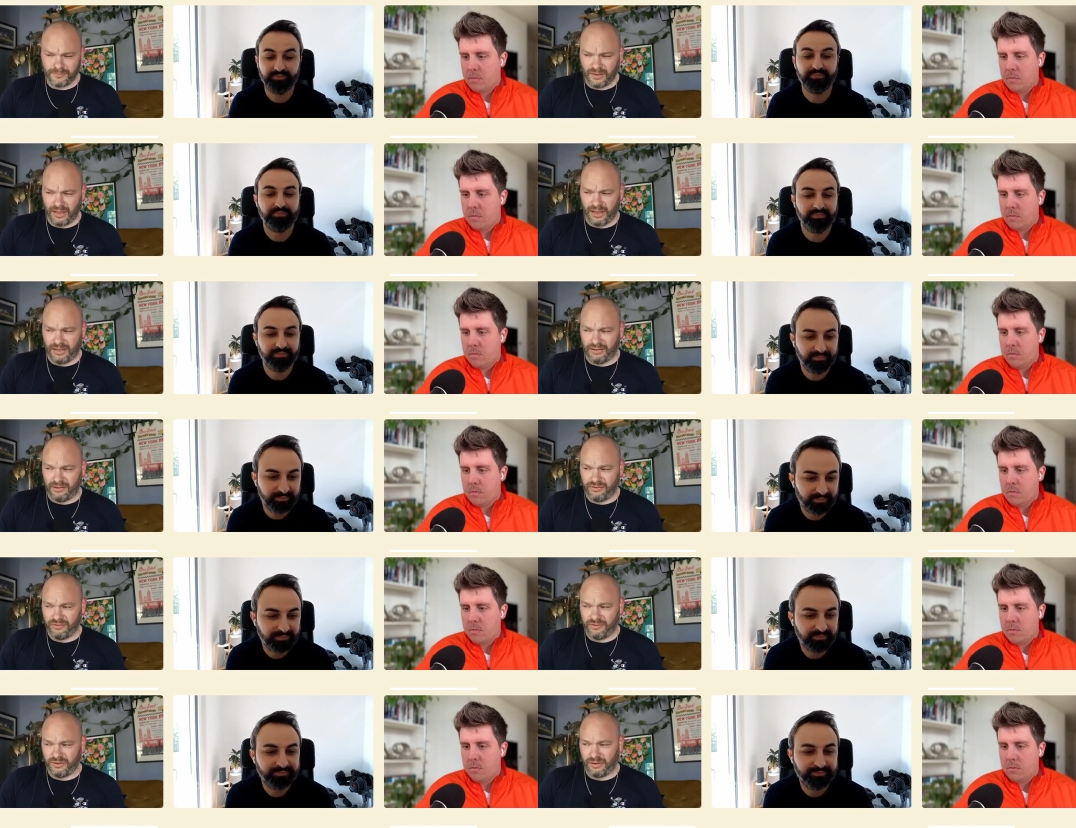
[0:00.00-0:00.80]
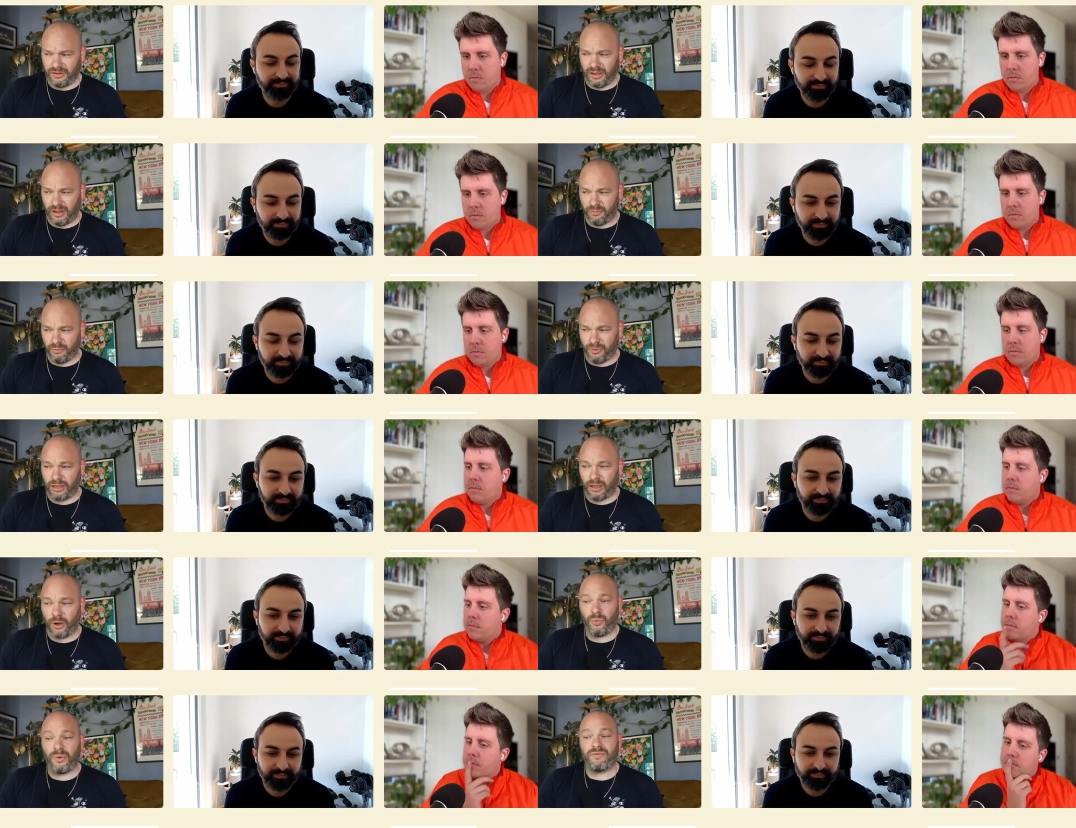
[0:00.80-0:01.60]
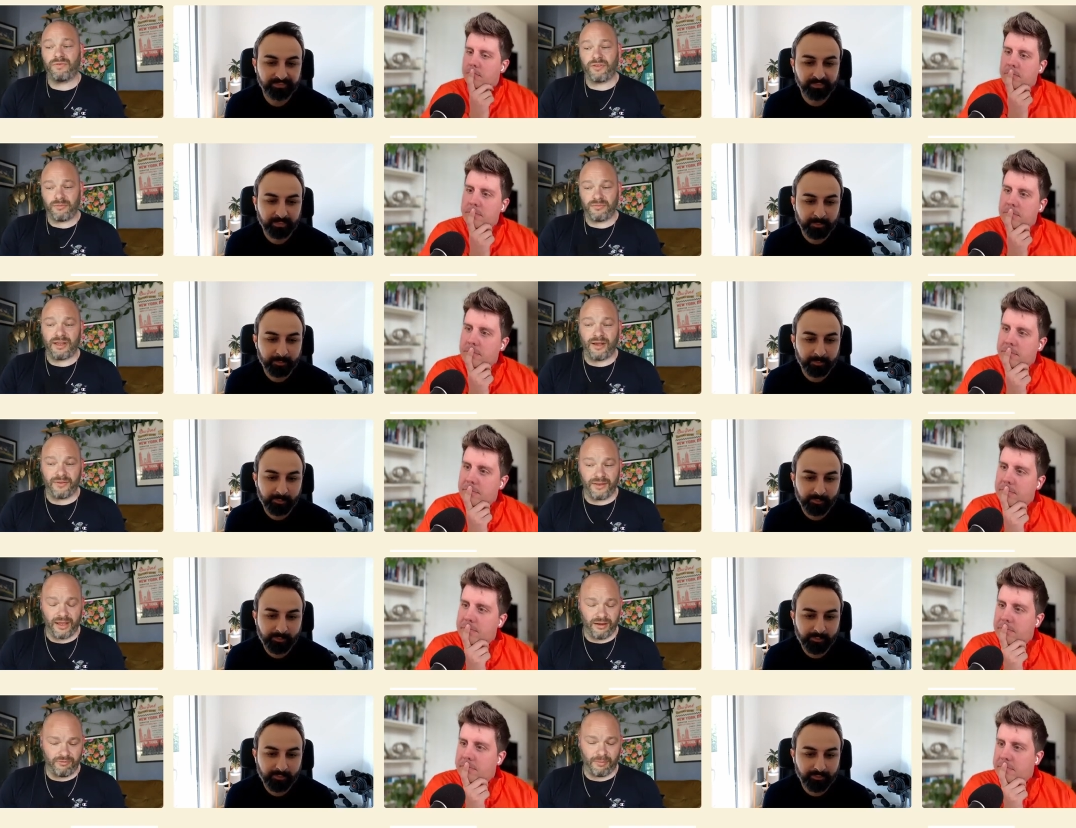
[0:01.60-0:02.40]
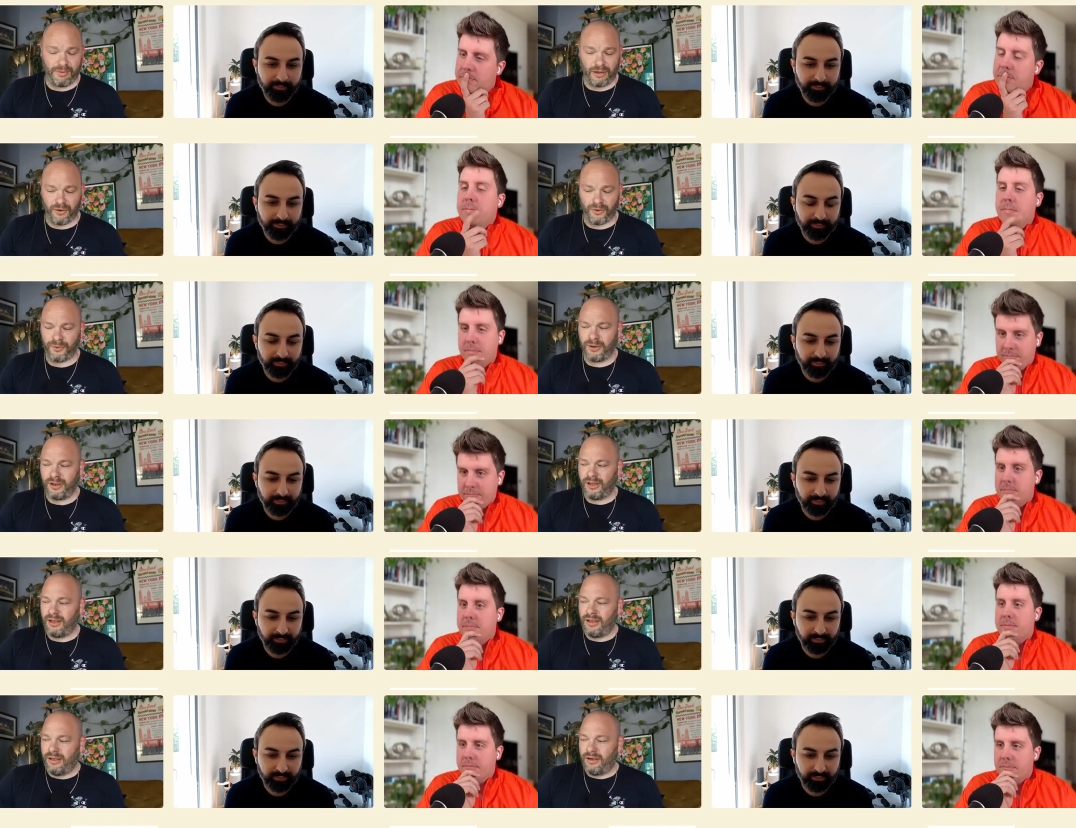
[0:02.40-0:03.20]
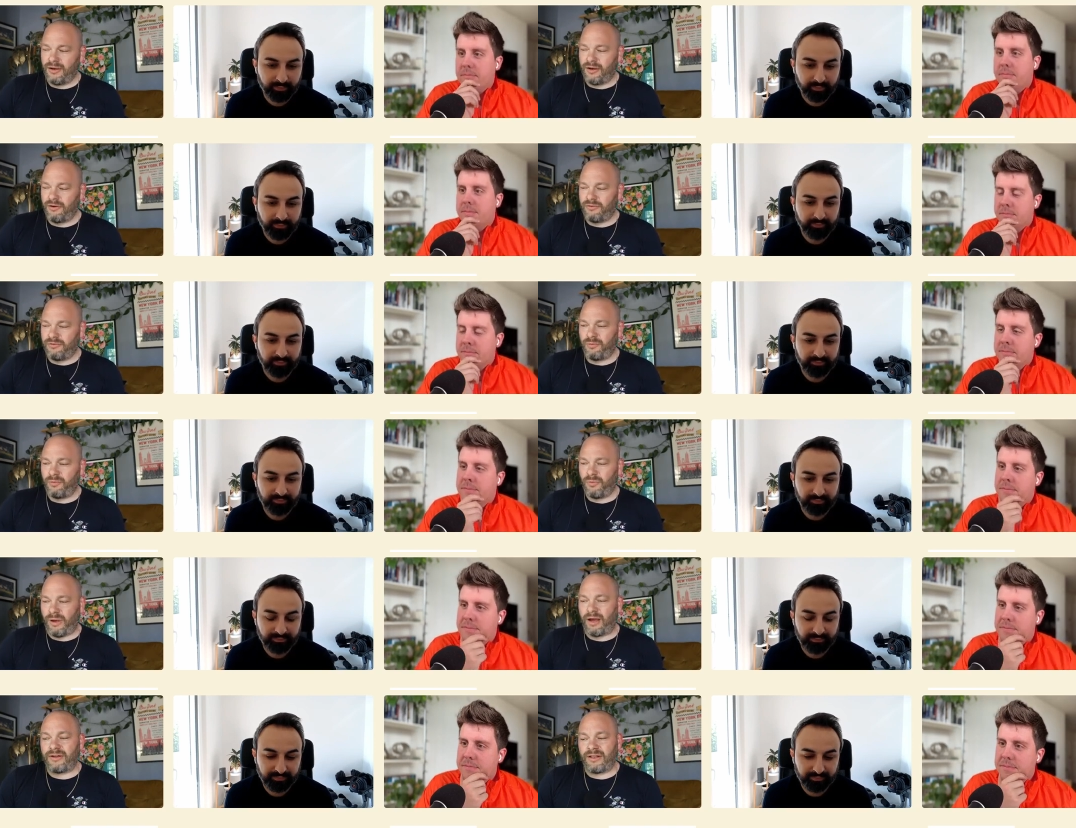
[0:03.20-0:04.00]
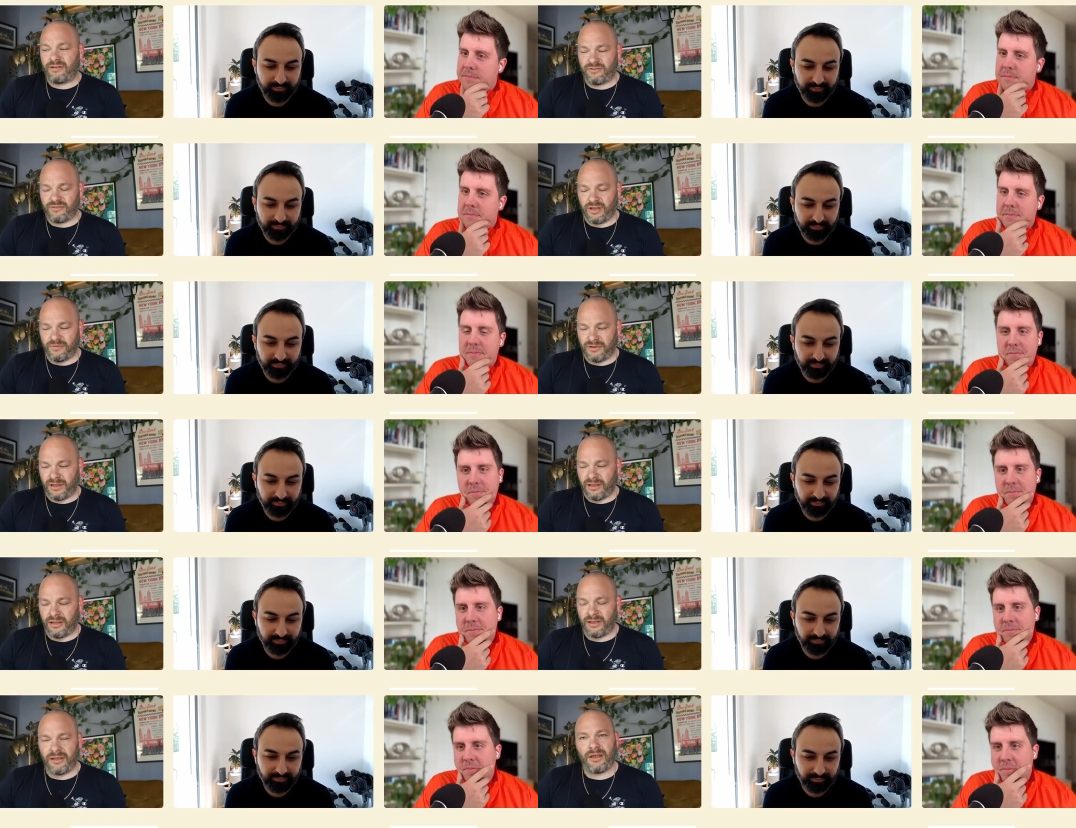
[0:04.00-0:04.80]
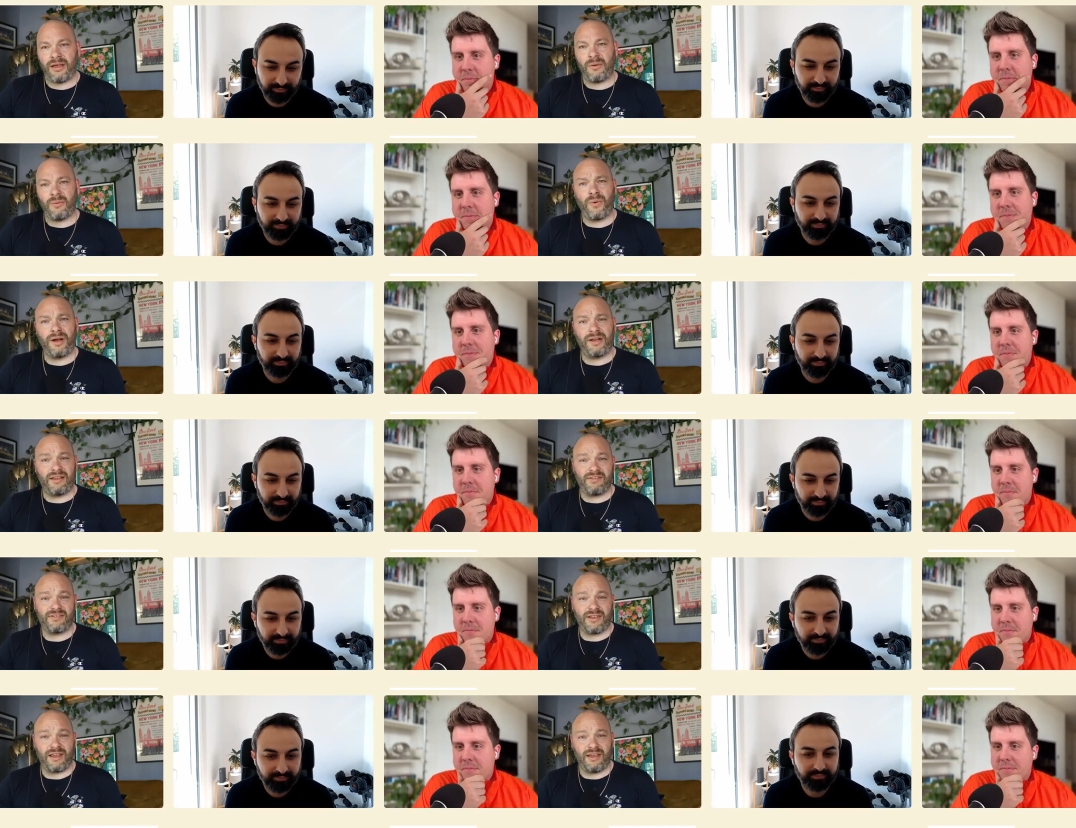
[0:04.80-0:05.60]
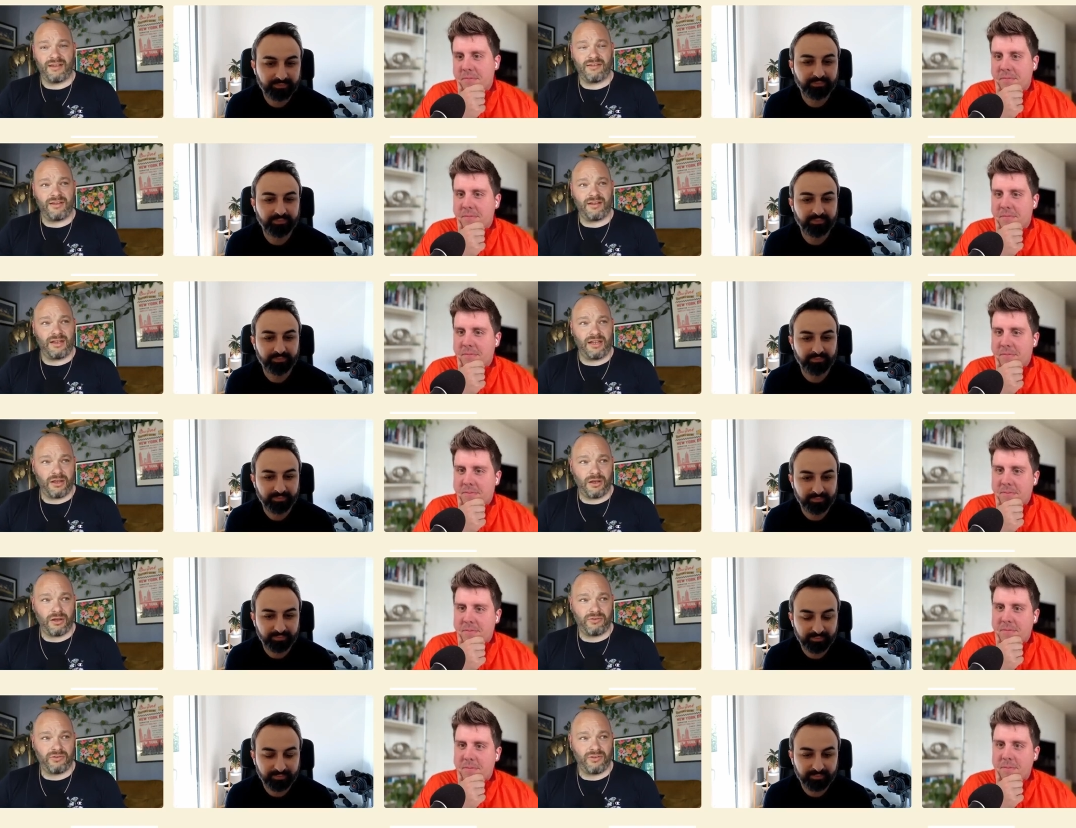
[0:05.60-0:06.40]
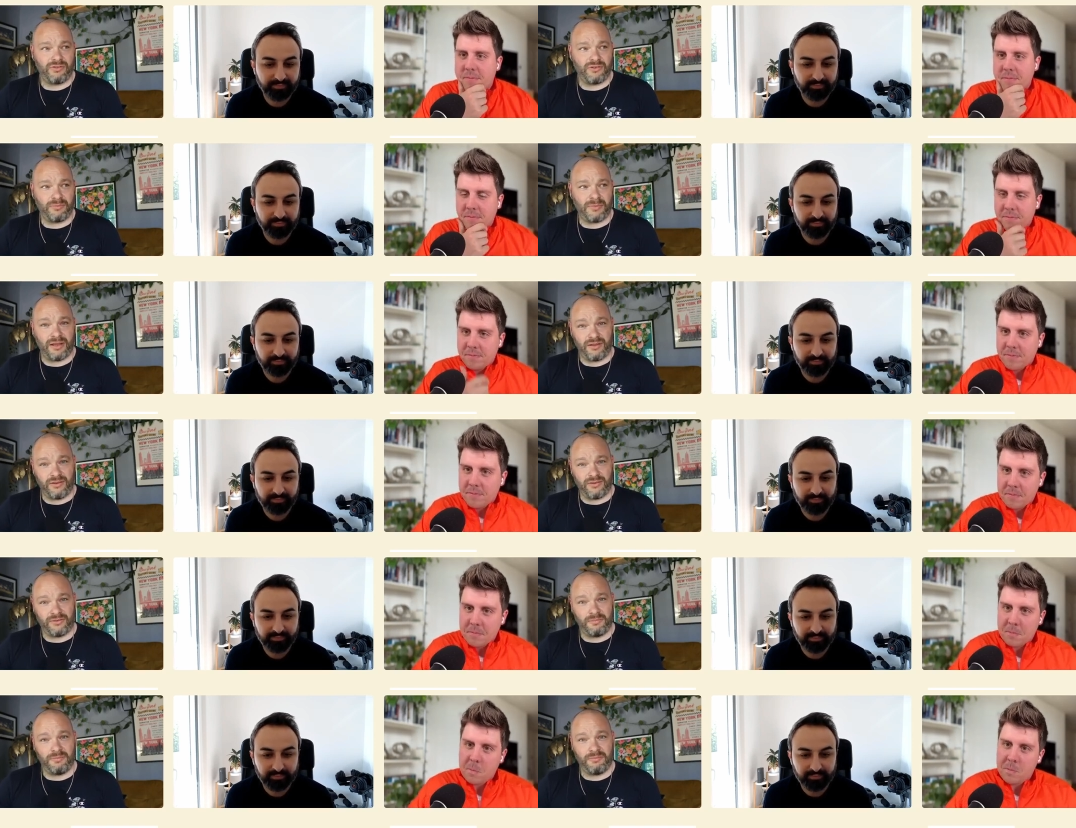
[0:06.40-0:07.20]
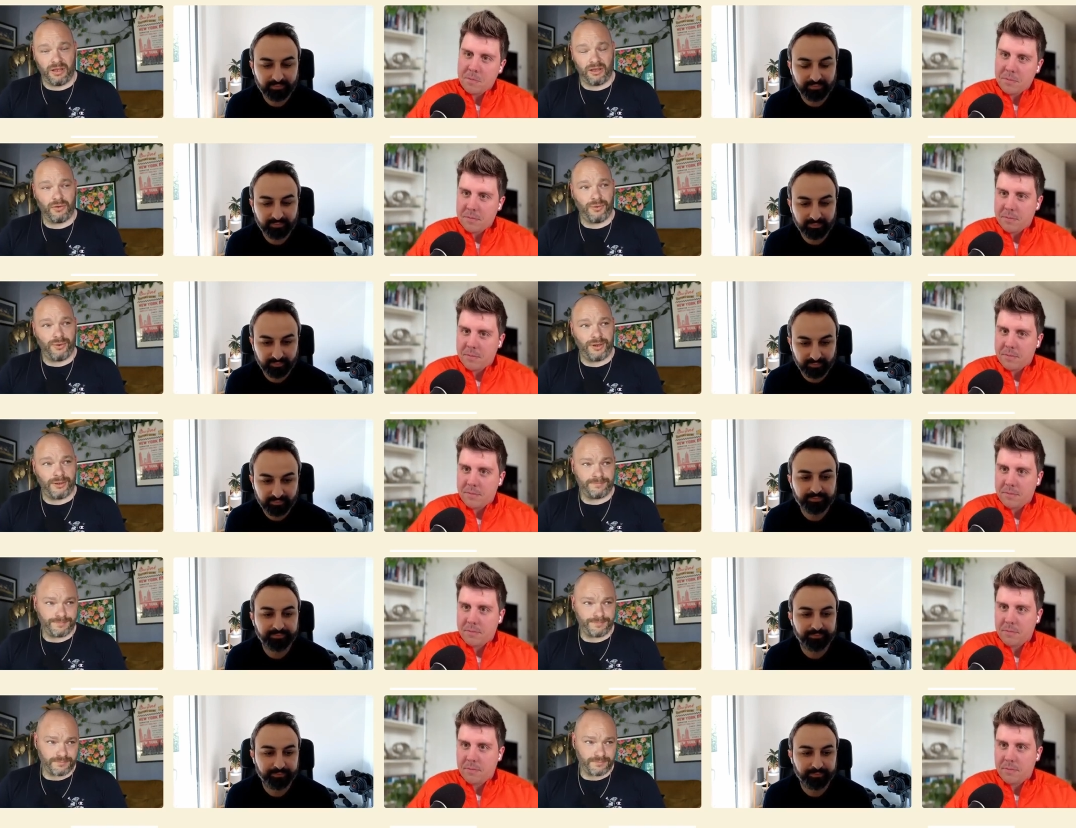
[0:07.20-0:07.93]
Speaker 1: and um, we go with them down their rabbit hole of how they discovered it, why they stayed in the ecosystem that is Bitcoin,